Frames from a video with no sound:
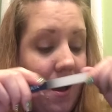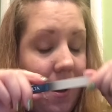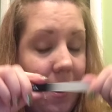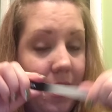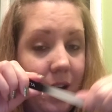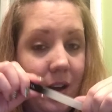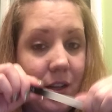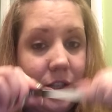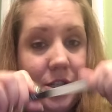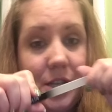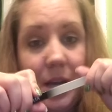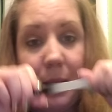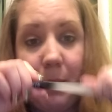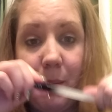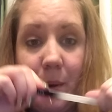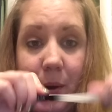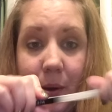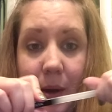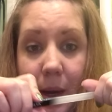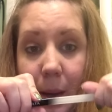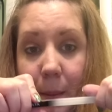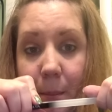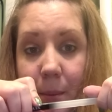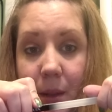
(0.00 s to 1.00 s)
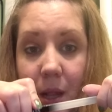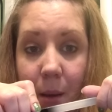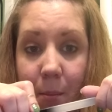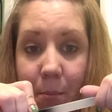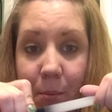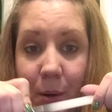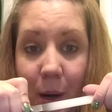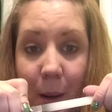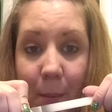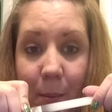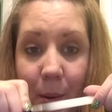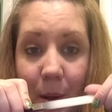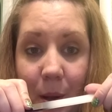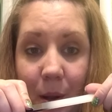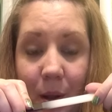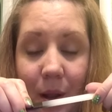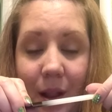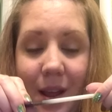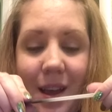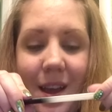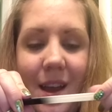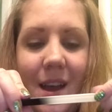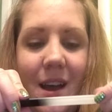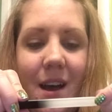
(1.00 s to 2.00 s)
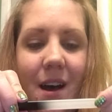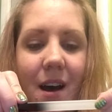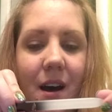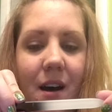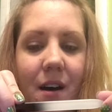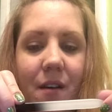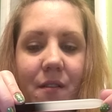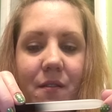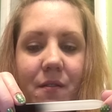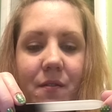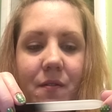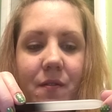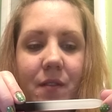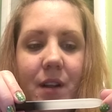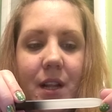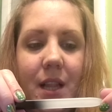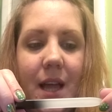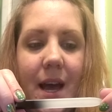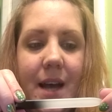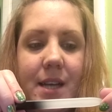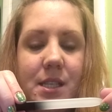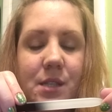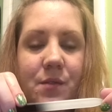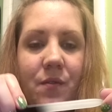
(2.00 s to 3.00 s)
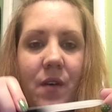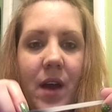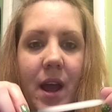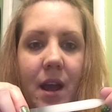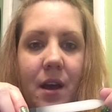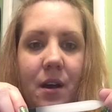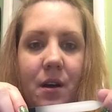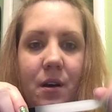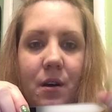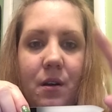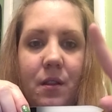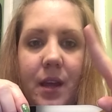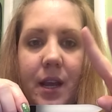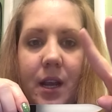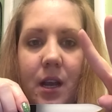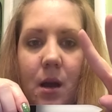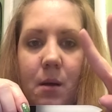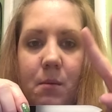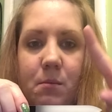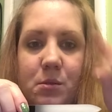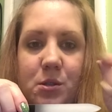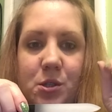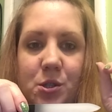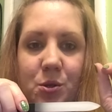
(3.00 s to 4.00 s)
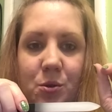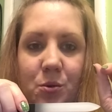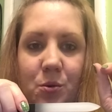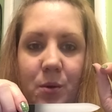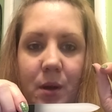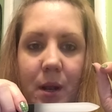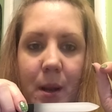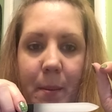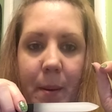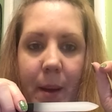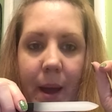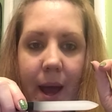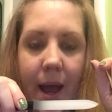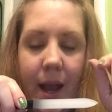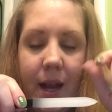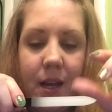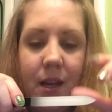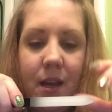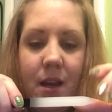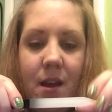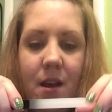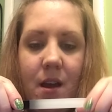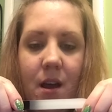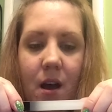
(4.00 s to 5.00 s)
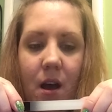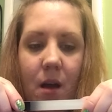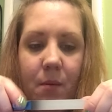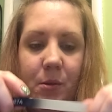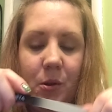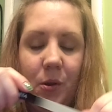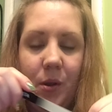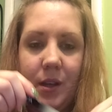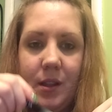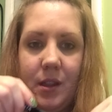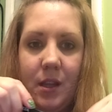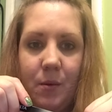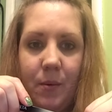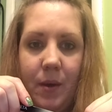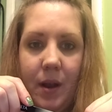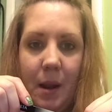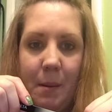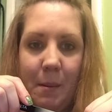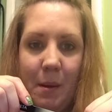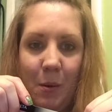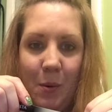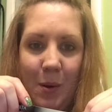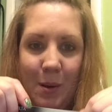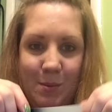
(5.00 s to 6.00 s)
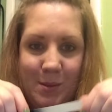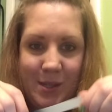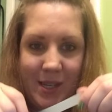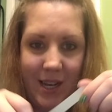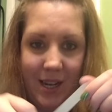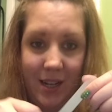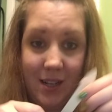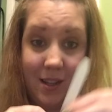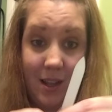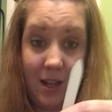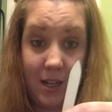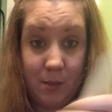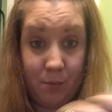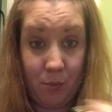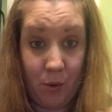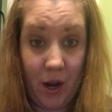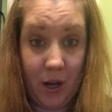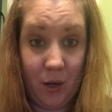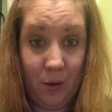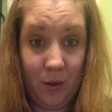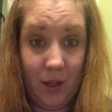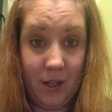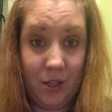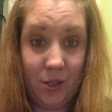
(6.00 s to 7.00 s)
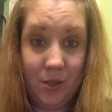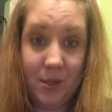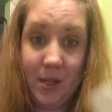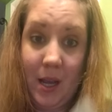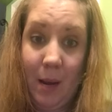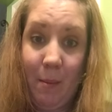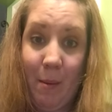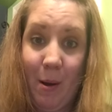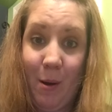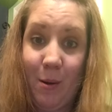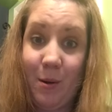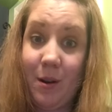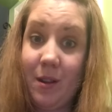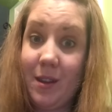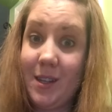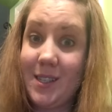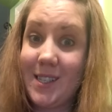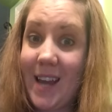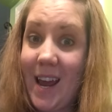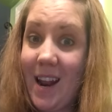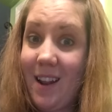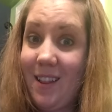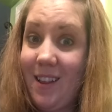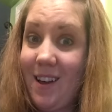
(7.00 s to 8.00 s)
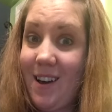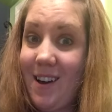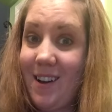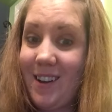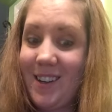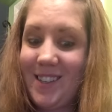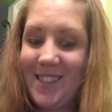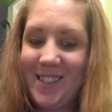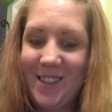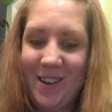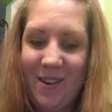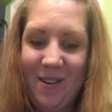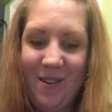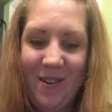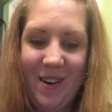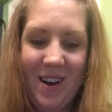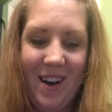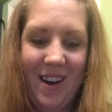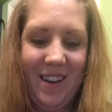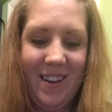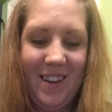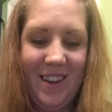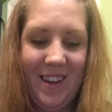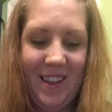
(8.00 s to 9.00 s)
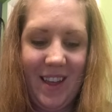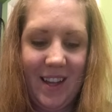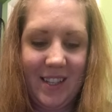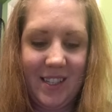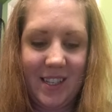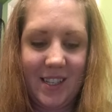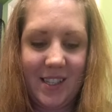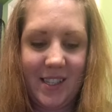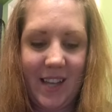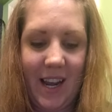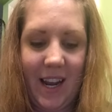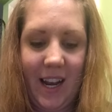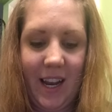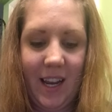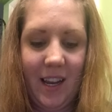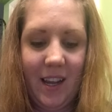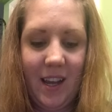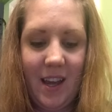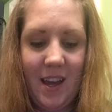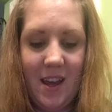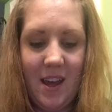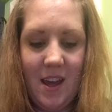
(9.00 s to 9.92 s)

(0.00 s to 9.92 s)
Jamberry plum purple glass file. They come 2 in a pack. You can get that right on my website. That's brand new, that just came out this catalog, so that's exciting.